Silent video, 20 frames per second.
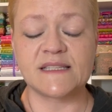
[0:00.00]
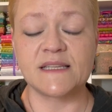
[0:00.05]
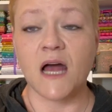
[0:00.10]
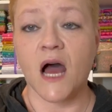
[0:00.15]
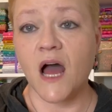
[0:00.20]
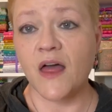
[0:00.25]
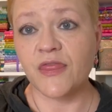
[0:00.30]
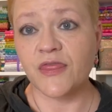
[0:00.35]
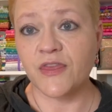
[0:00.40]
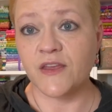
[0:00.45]

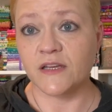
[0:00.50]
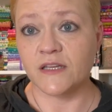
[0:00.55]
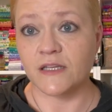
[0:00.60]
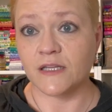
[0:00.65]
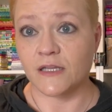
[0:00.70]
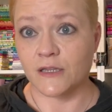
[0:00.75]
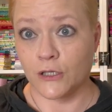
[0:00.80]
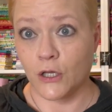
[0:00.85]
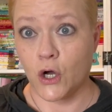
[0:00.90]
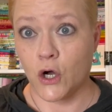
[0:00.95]
not the
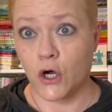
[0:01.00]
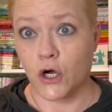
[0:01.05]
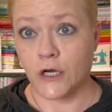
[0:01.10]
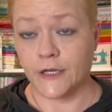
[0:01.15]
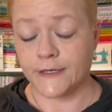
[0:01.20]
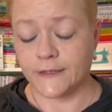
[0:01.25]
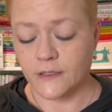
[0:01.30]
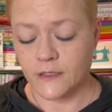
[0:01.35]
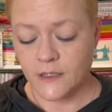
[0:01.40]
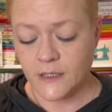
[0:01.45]

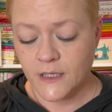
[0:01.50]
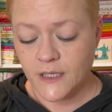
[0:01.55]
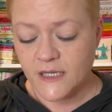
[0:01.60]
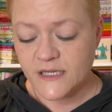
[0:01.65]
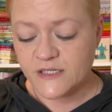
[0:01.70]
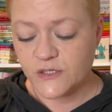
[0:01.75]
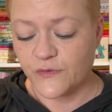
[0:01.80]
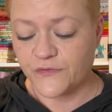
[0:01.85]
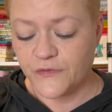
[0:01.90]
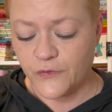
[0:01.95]
lawn.
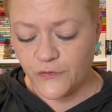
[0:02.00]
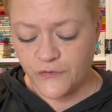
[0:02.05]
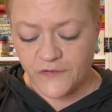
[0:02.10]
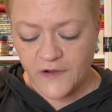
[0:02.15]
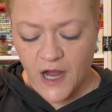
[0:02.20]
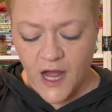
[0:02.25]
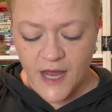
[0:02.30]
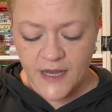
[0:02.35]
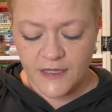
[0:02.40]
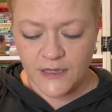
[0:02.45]
So if you've
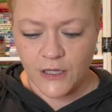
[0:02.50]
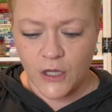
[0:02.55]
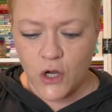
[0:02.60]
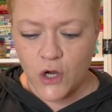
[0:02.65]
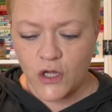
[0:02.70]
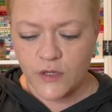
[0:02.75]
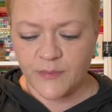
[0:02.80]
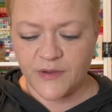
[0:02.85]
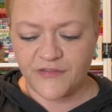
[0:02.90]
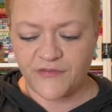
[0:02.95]
gotten
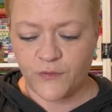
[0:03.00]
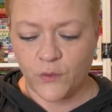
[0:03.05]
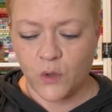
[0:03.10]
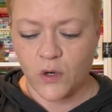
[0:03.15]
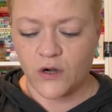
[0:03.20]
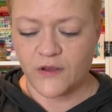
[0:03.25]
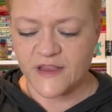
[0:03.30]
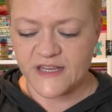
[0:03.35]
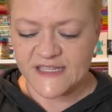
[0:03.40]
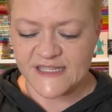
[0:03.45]
lawn
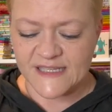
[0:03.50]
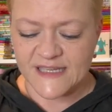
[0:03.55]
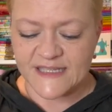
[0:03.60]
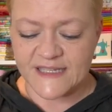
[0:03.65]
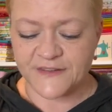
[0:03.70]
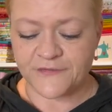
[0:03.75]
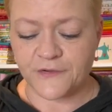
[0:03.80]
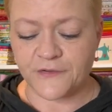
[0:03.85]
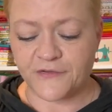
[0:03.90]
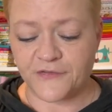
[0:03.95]
before, this is a
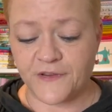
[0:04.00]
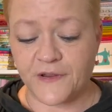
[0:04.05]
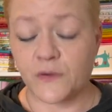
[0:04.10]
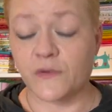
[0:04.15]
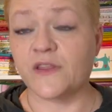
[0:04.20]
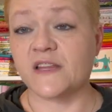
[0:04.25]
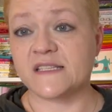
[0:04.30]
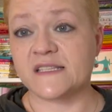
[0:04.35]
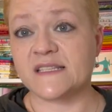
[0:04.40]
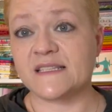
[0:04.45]
different
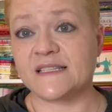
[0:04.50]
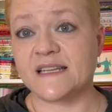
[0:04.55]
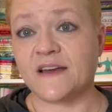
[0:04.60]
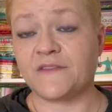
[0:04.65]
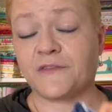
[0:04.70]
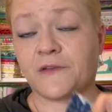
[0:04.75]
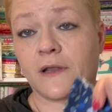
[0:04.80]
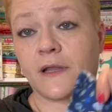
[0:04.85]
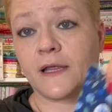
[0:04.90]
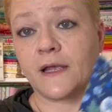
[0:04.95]
feel. This is
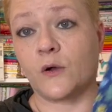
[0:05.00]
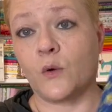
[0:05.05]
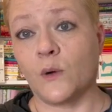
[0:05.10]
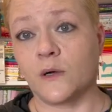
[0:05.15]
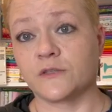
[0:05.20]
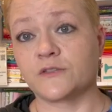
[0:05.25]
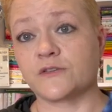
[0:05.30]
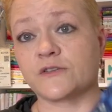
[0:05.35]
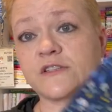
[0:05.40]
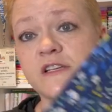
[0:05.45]
definitely
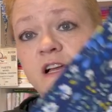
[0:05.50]
quilter's